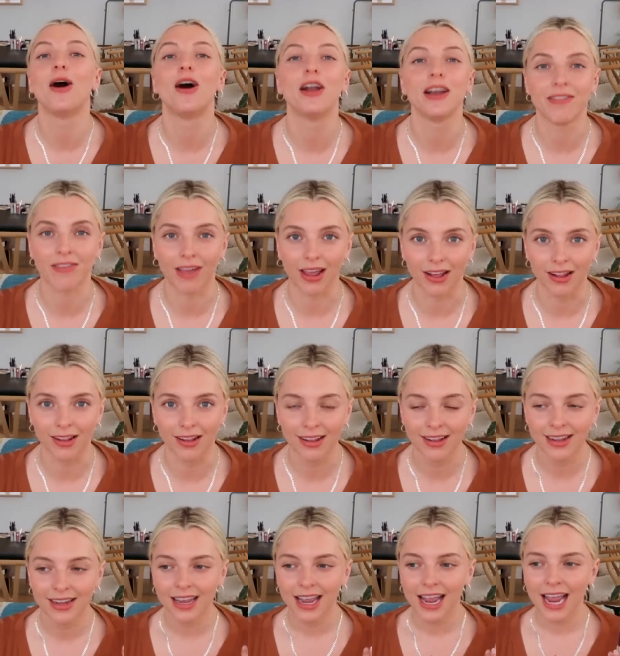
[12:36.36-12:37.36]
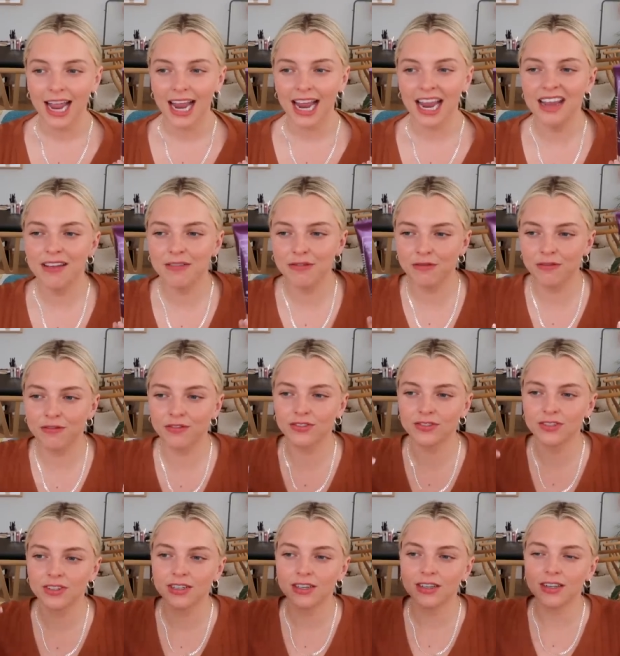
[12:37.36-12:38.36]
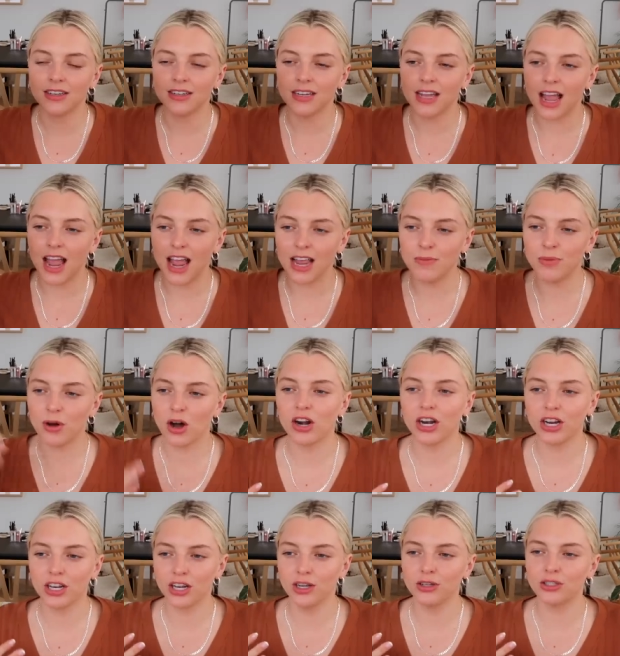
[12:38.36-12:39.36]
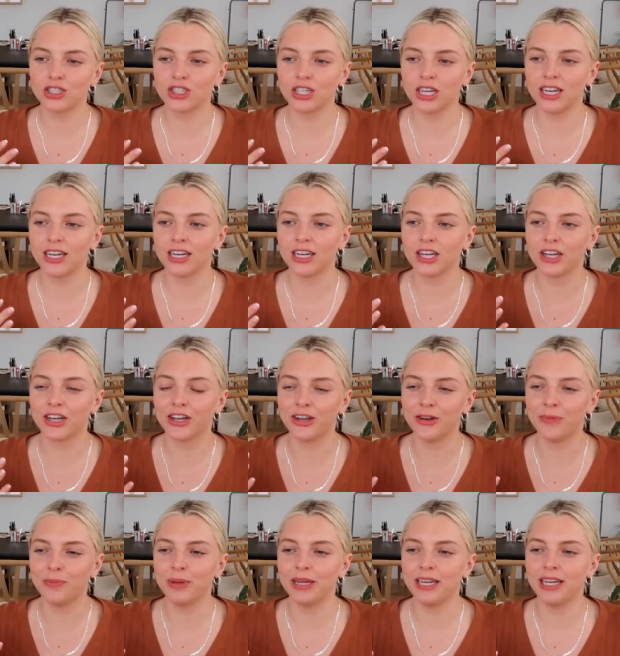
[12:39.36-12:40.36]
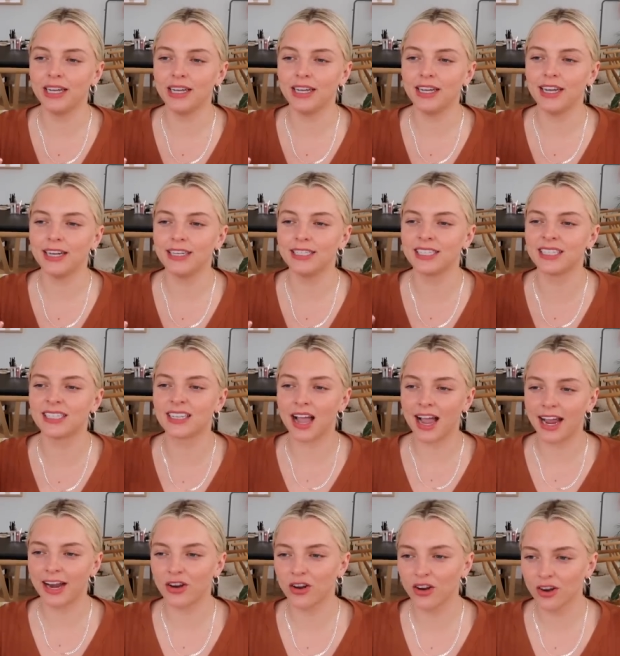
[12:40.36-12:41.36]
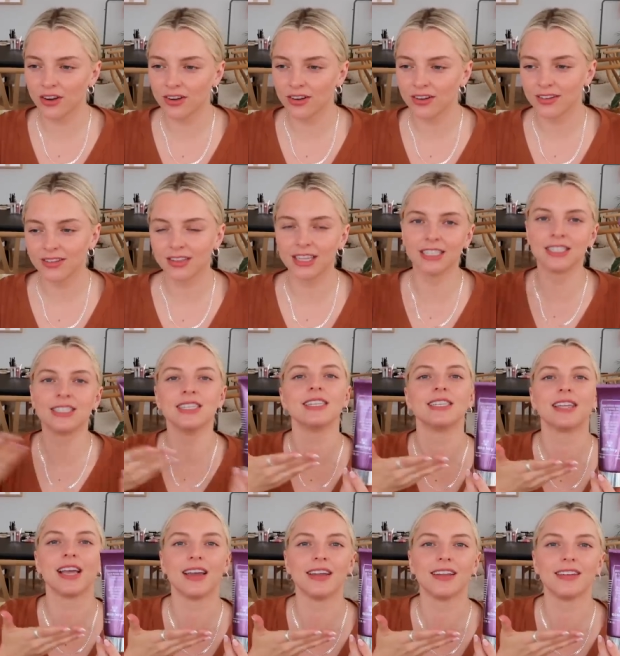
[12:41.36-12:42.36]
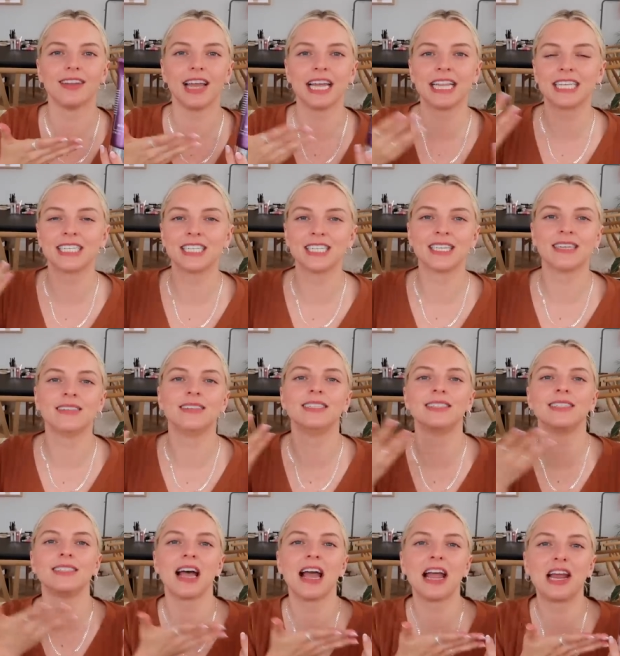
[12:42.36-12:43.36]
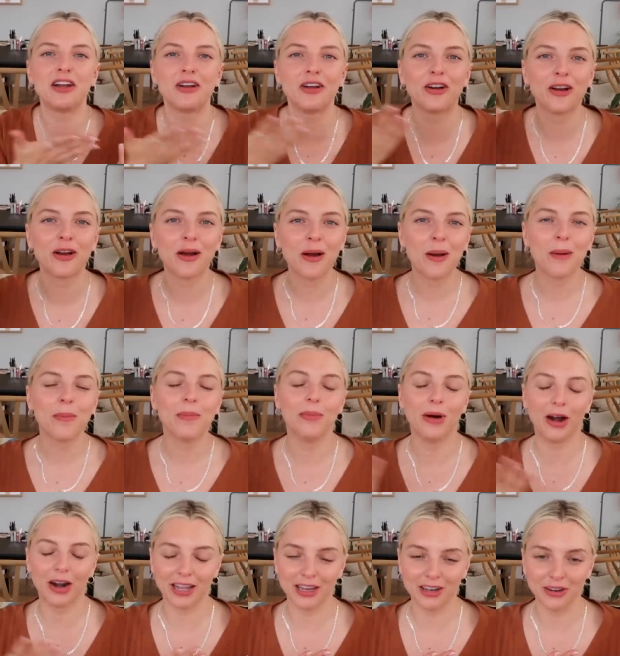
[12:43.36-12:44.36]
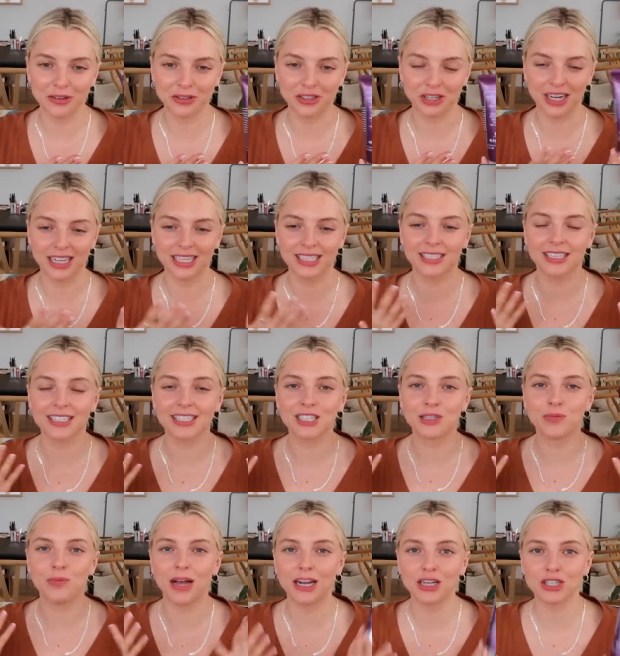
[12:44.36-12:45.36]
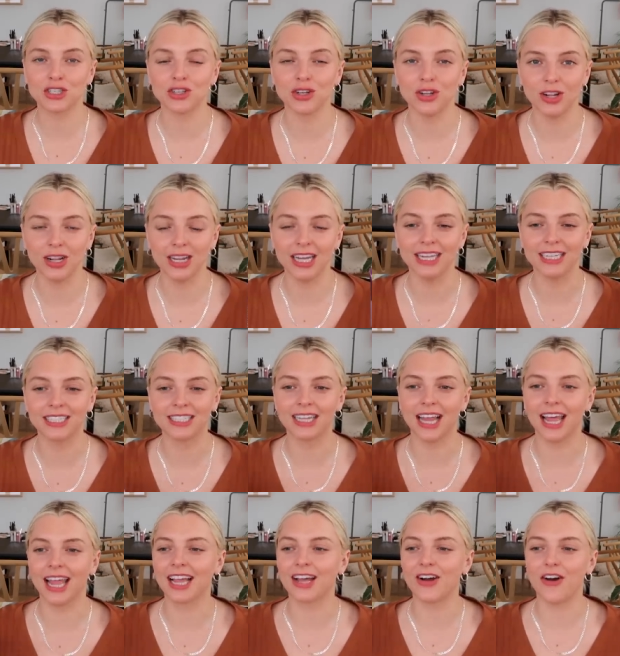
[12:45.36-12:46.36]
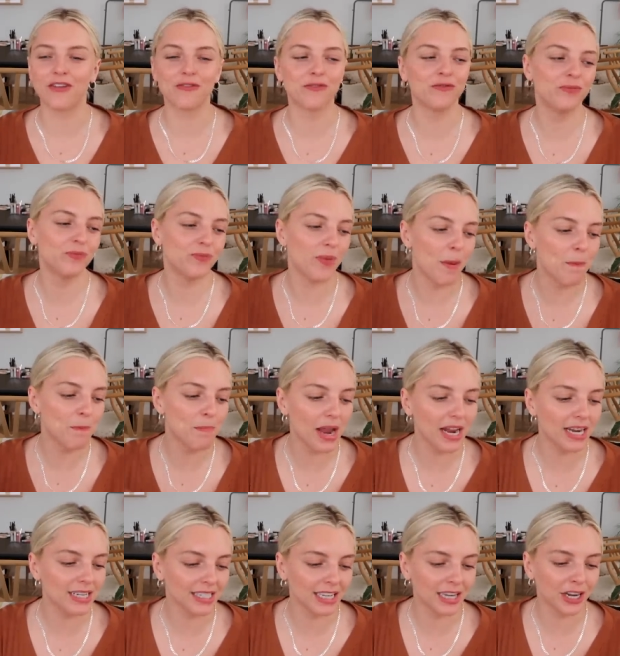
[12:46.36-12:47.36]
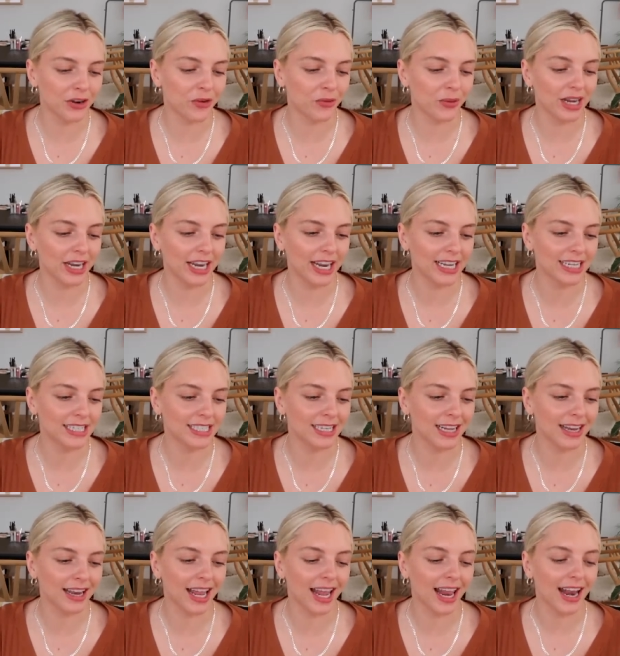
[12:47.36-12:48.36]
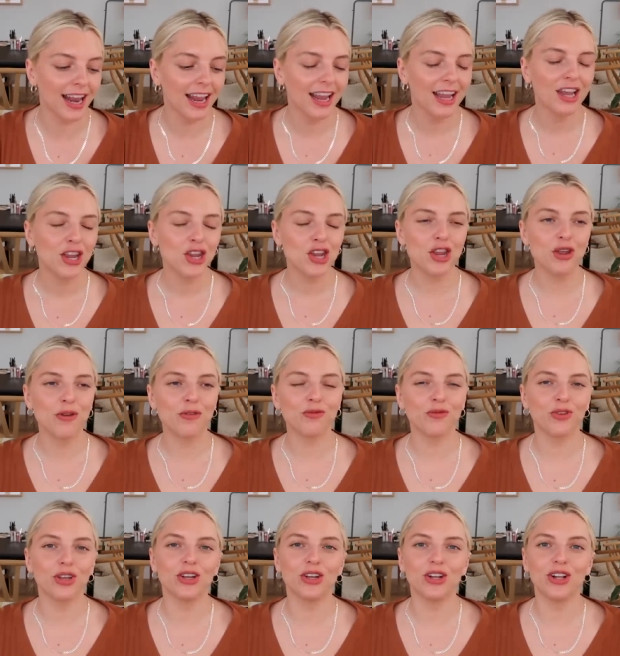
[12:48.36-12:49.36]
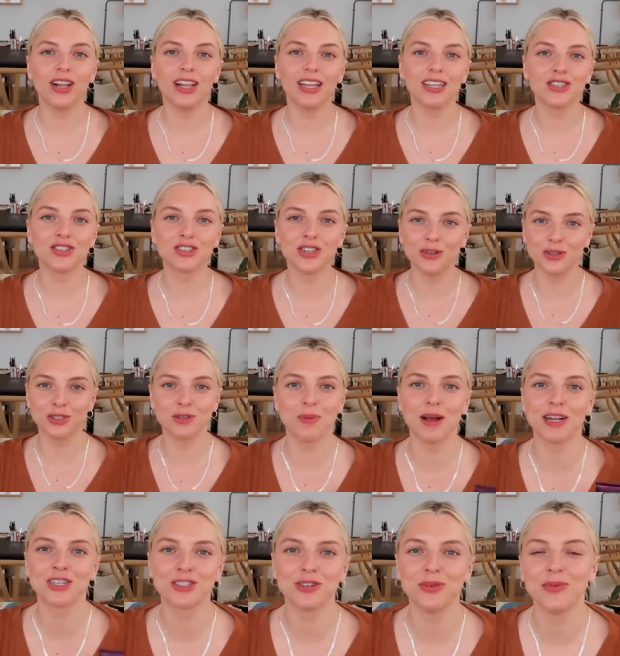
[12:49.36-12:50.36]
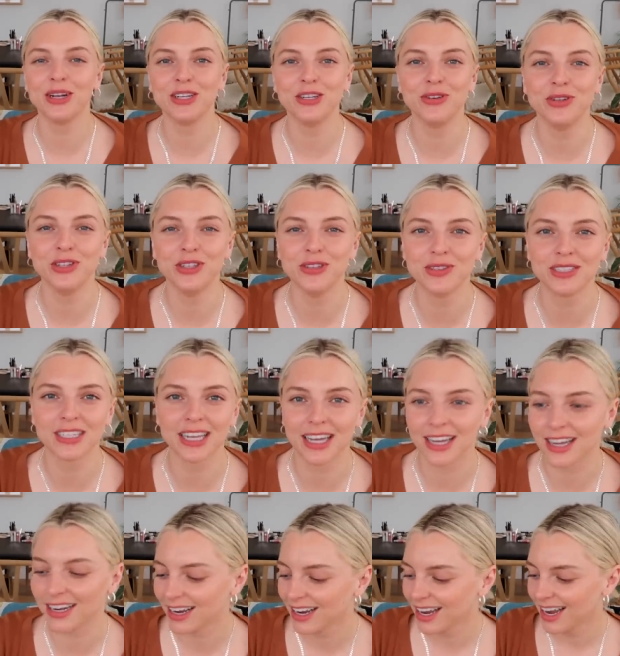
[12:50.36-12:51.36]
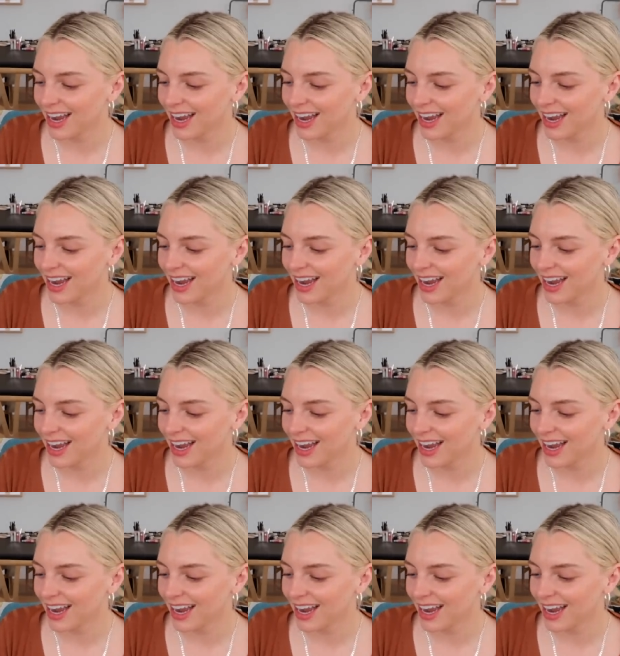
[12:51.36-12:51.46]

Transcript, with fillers: Body Veil. If a body lotion could be designer, this is it. Like, this is a designer body lotion. It's special. It's like got amazing ingredients in it. You feel so special when you use it.